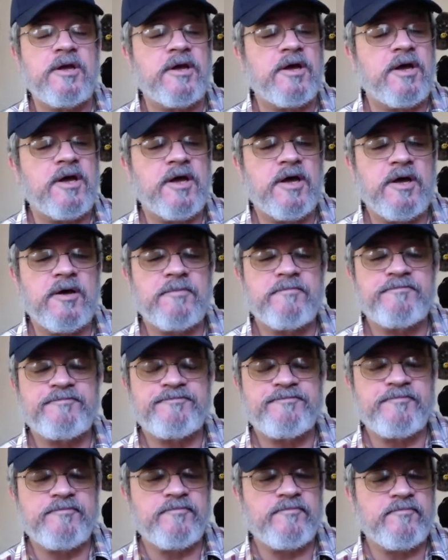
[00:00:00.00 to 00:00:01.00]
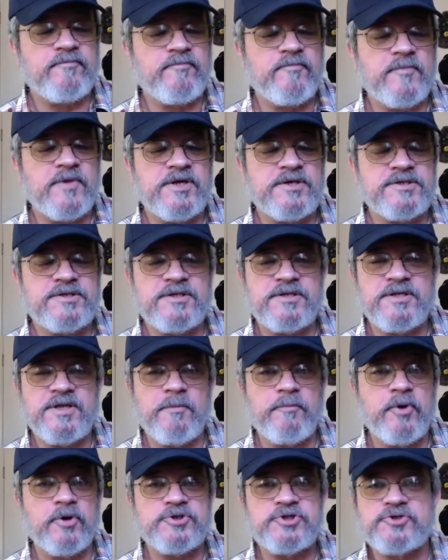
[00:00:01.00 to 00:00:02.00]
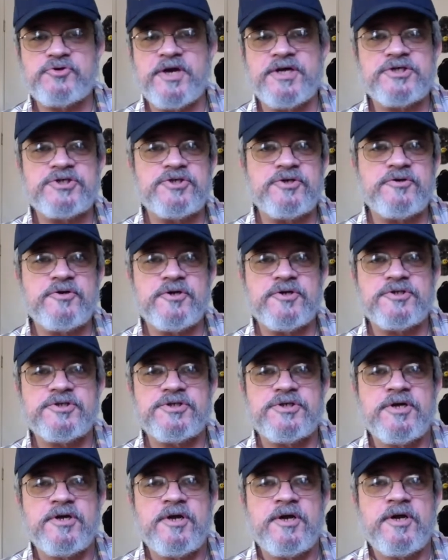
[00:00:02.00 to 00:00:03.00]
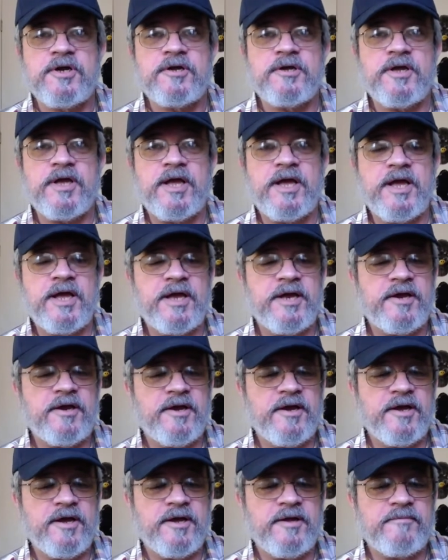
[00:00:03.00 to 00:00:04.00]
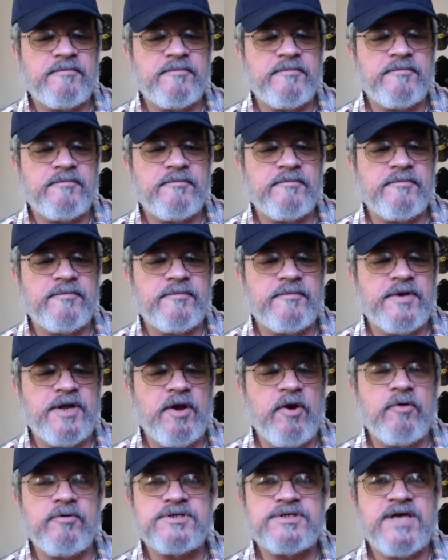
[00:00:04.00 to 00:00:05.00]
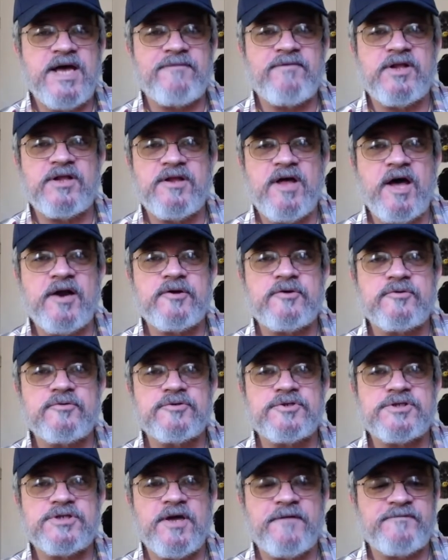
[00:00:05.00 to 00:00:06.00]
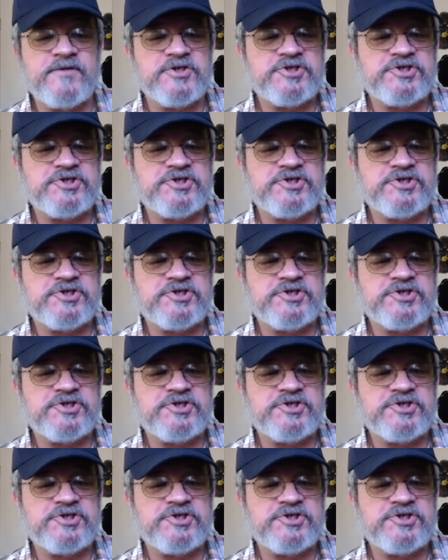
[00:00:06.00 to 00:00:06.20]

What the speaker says: Um, they're both straight shooters, and they always have a lot of cool stuff to